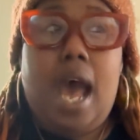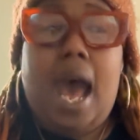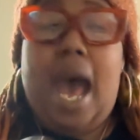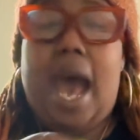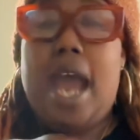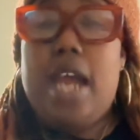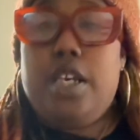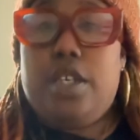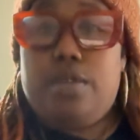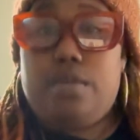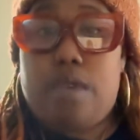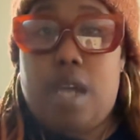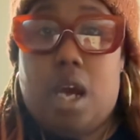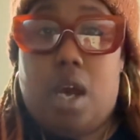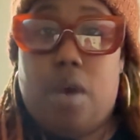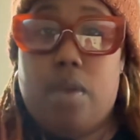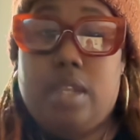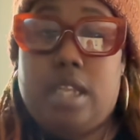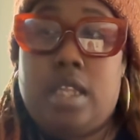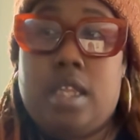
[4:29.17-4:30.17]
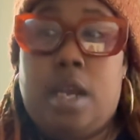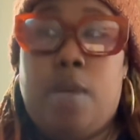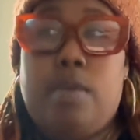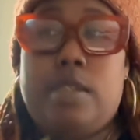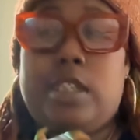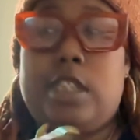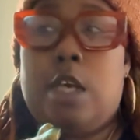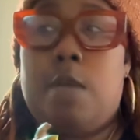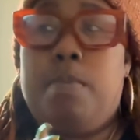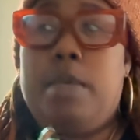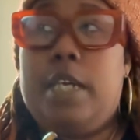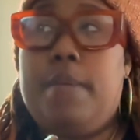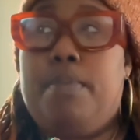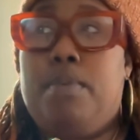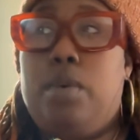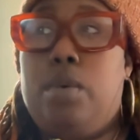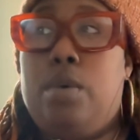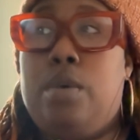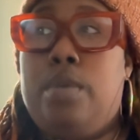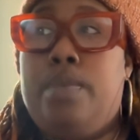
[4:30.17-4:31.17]
I do know that there were some
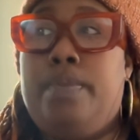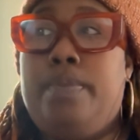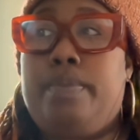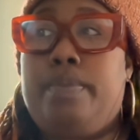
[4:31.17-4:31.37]
people